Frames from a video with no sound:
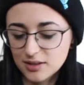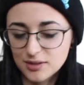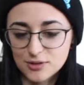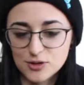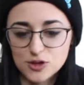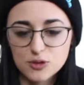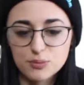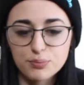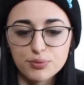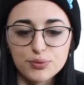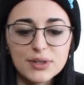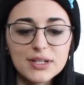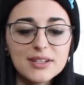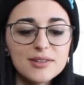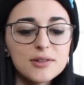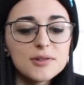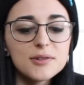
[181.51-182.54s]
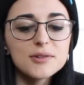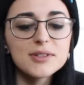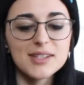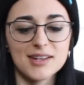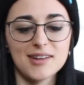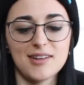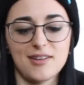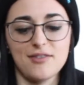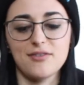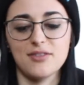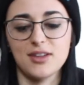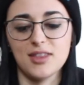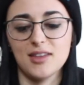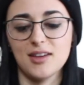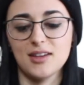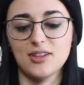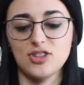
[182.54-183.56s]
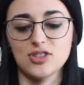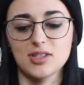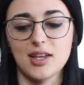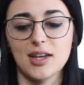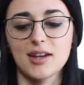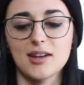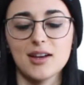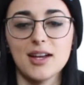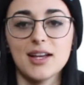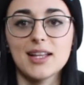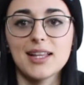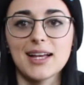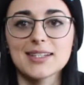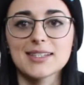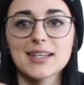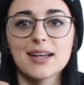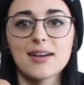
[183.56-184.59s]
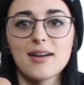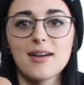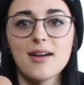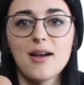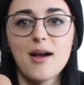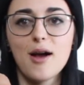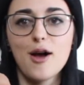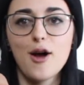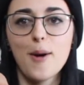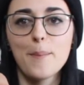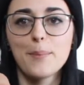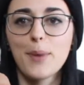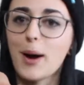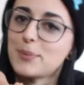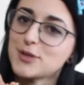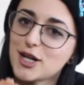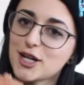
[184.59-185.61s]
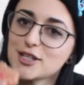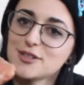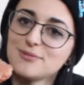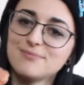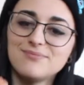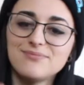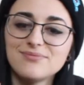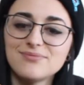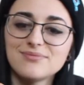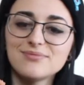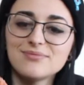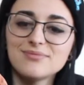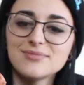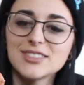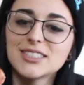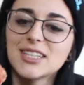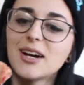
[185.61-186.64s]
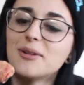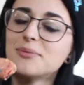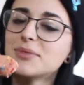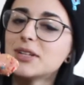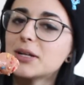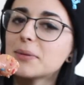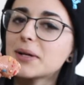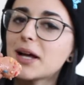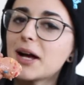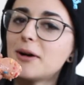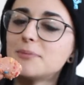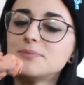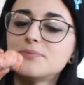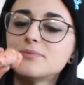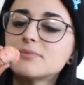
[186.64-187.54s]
little sprinkles and everything, just like a classic Pop-Tart. So here we go.